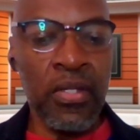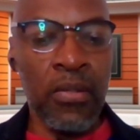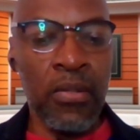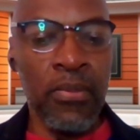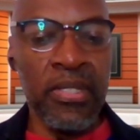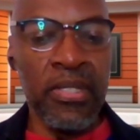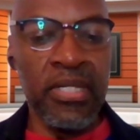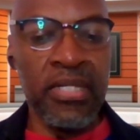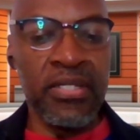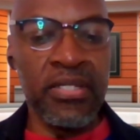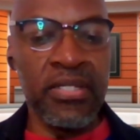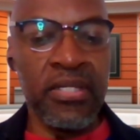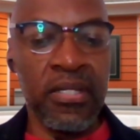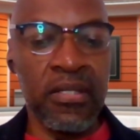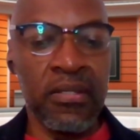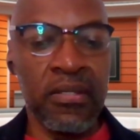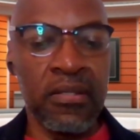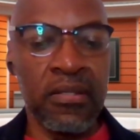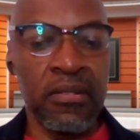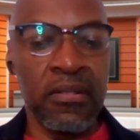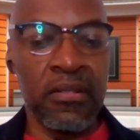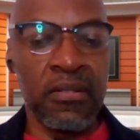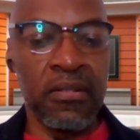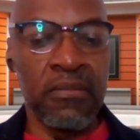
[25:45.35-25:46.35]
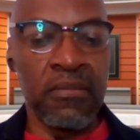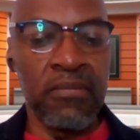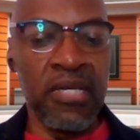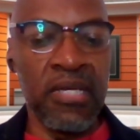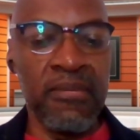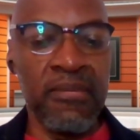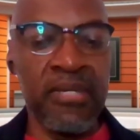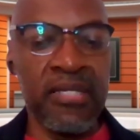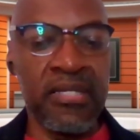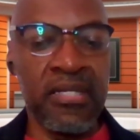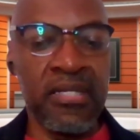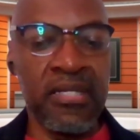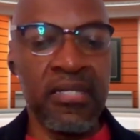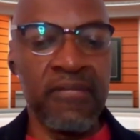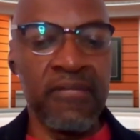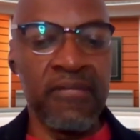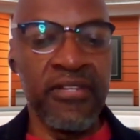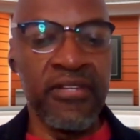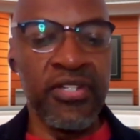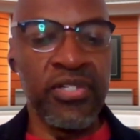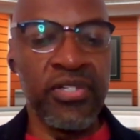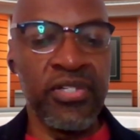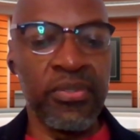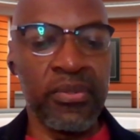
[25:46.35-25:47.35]
we need to maybe as
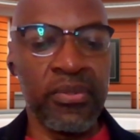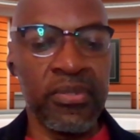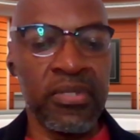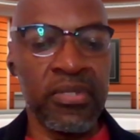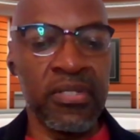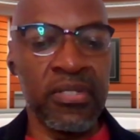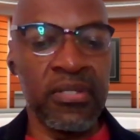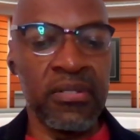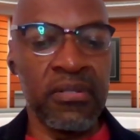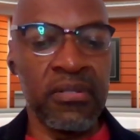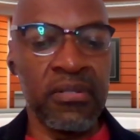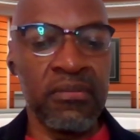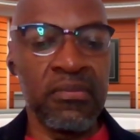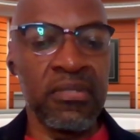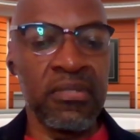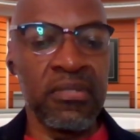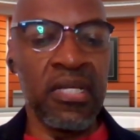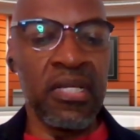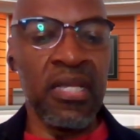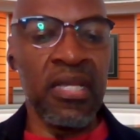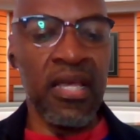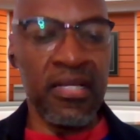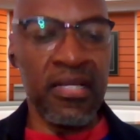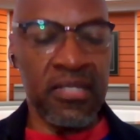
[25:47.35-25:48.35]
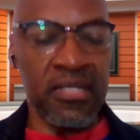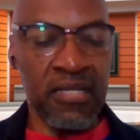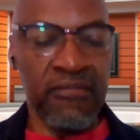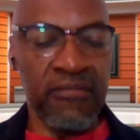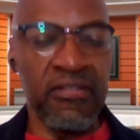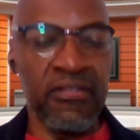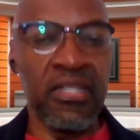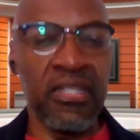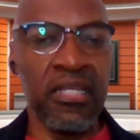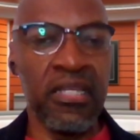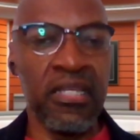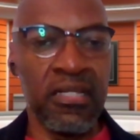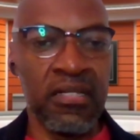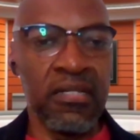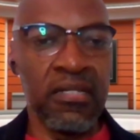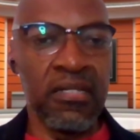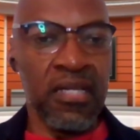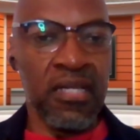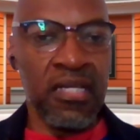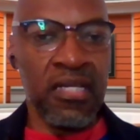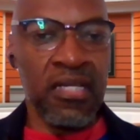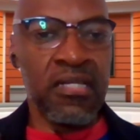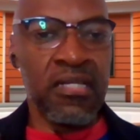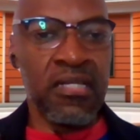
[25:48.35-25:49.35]
individuals, as collectively,
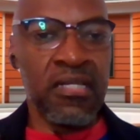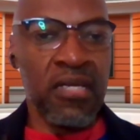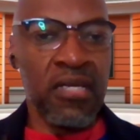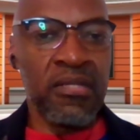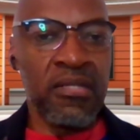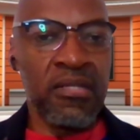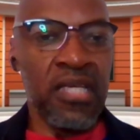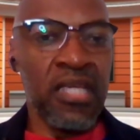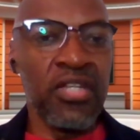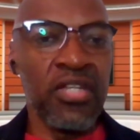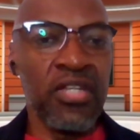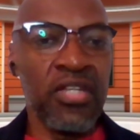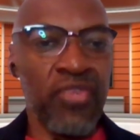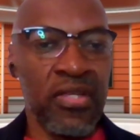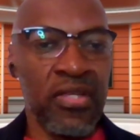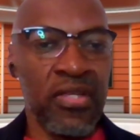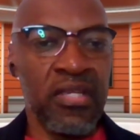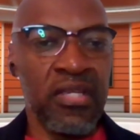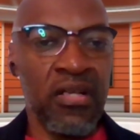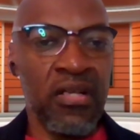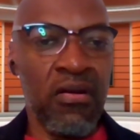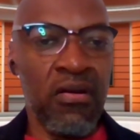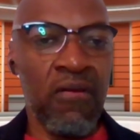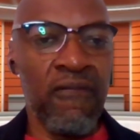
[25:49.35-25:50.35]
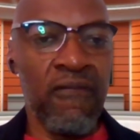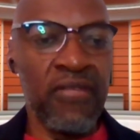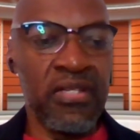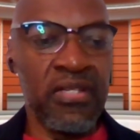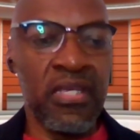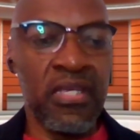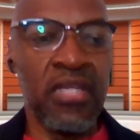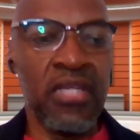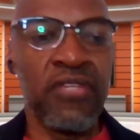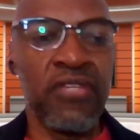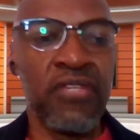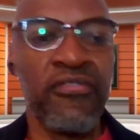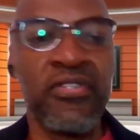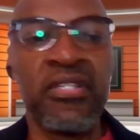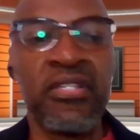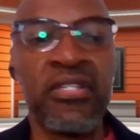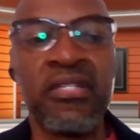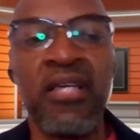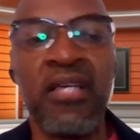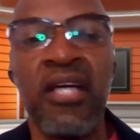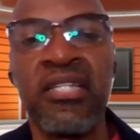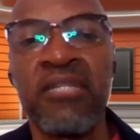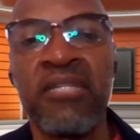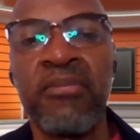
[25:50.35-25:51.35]
it's an interesting conversation for
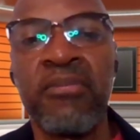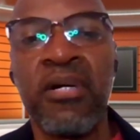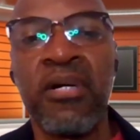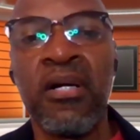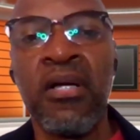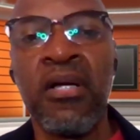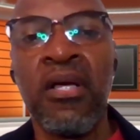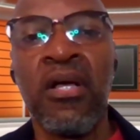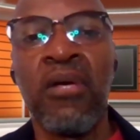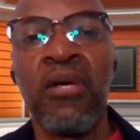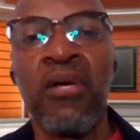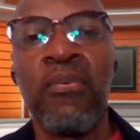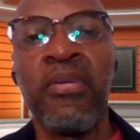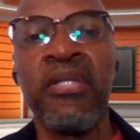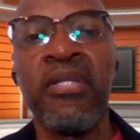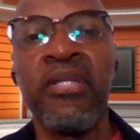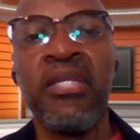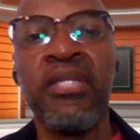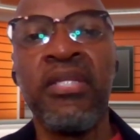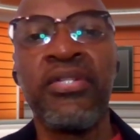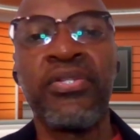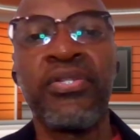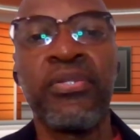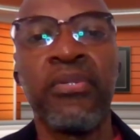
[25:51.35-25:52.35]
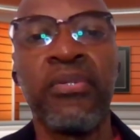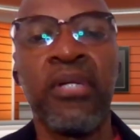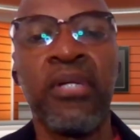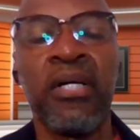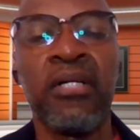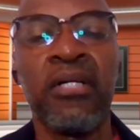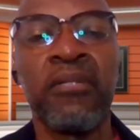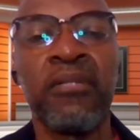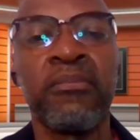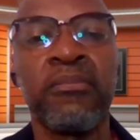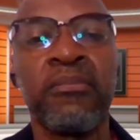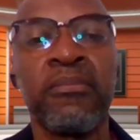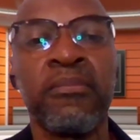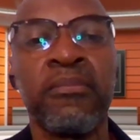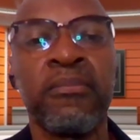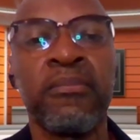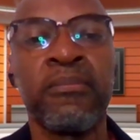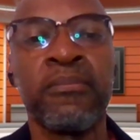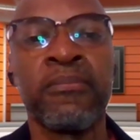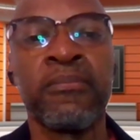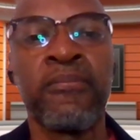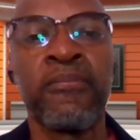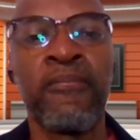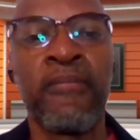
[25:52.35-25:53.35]
society, but we need to
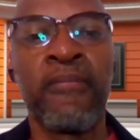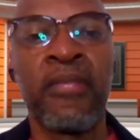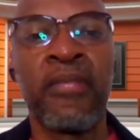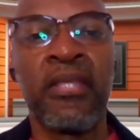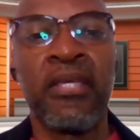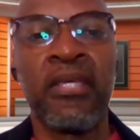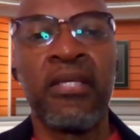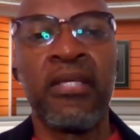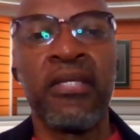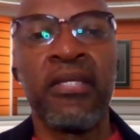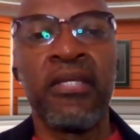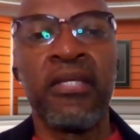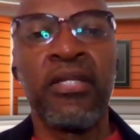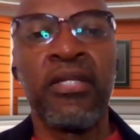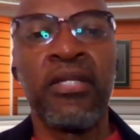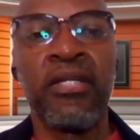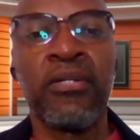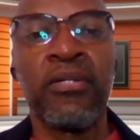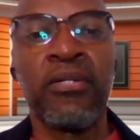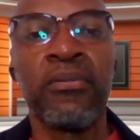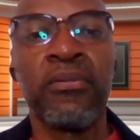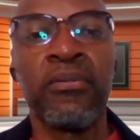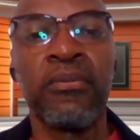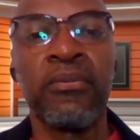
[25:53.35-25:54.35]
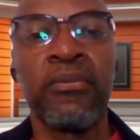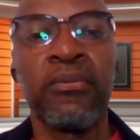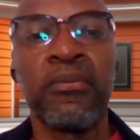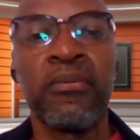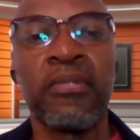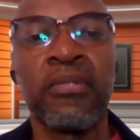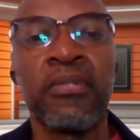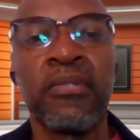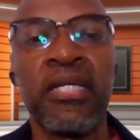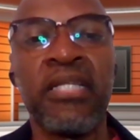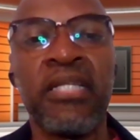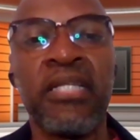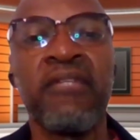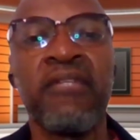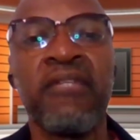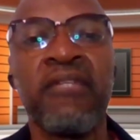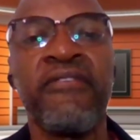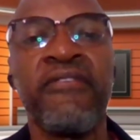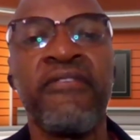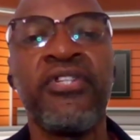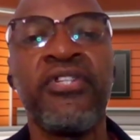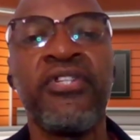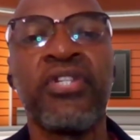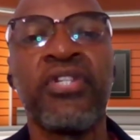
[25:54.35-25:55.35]
you know,
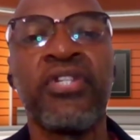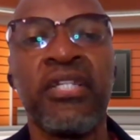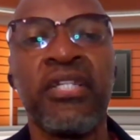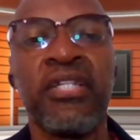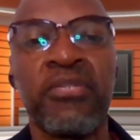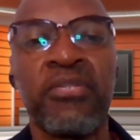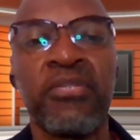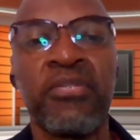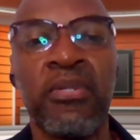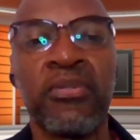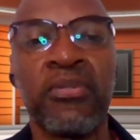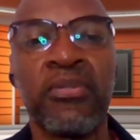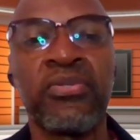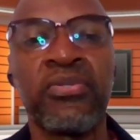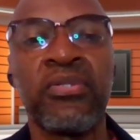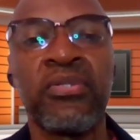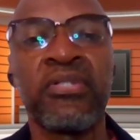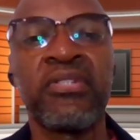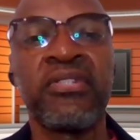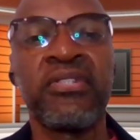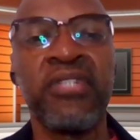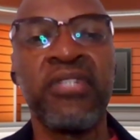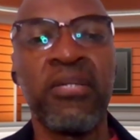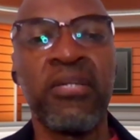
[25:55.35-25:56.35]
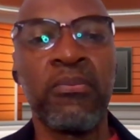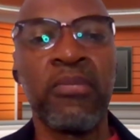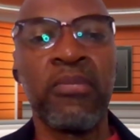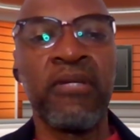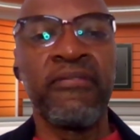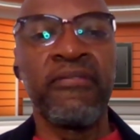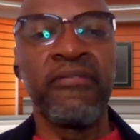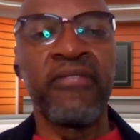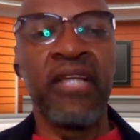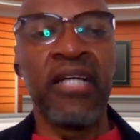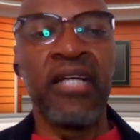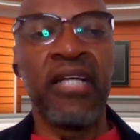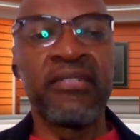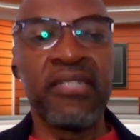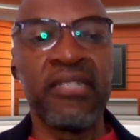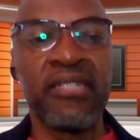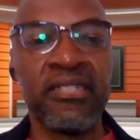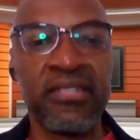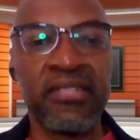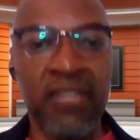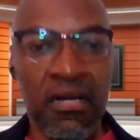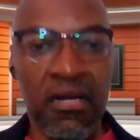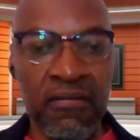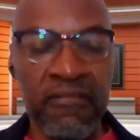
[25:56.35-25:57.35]
individually as well, sort of sit with that
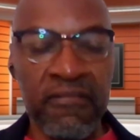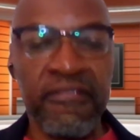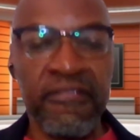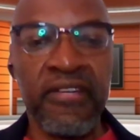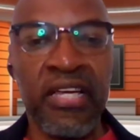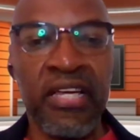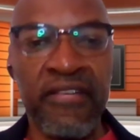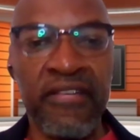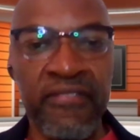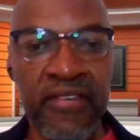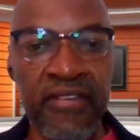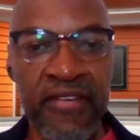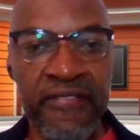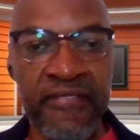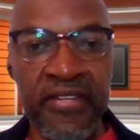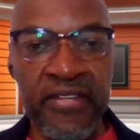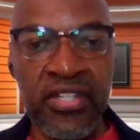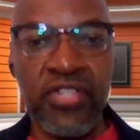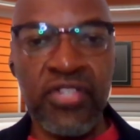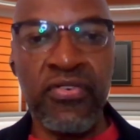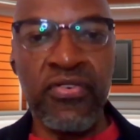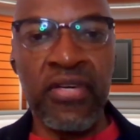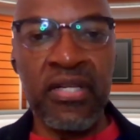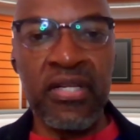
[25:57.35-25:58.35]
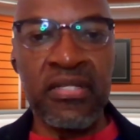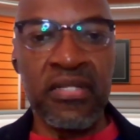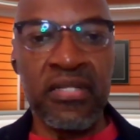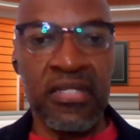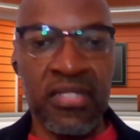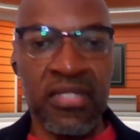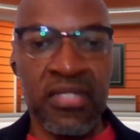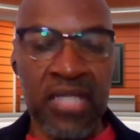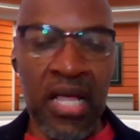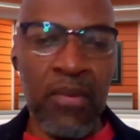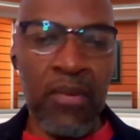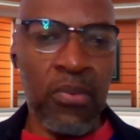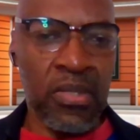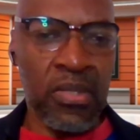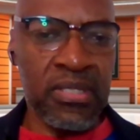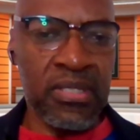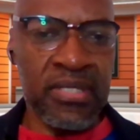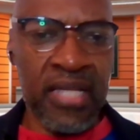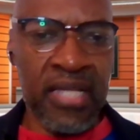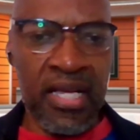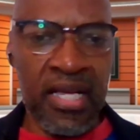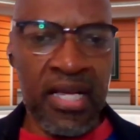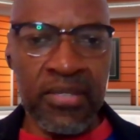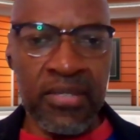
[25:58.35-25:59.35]
discomfort if it triggers us, like
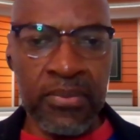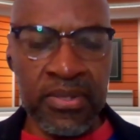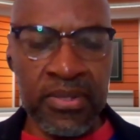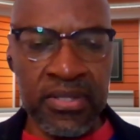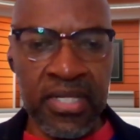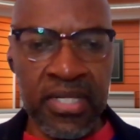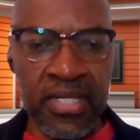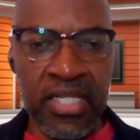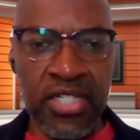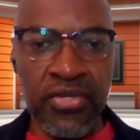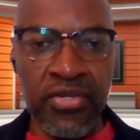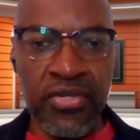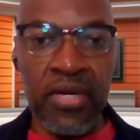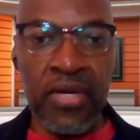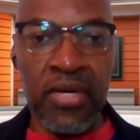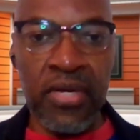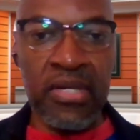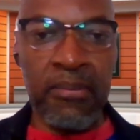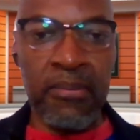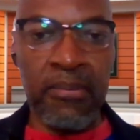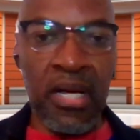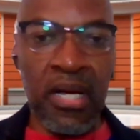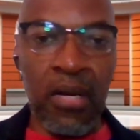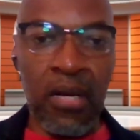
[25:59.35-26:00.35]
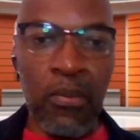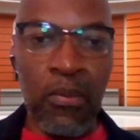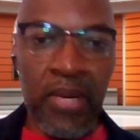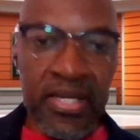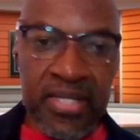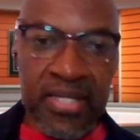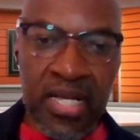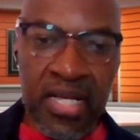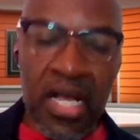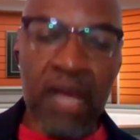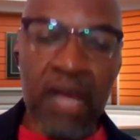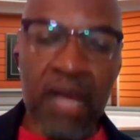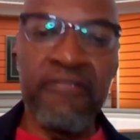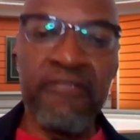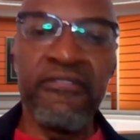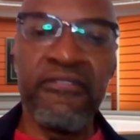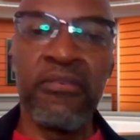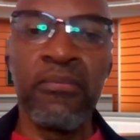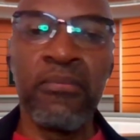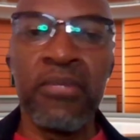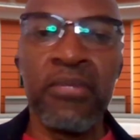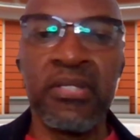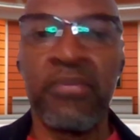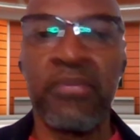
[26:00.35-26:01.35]
what's that triggering about? Where's that coming from?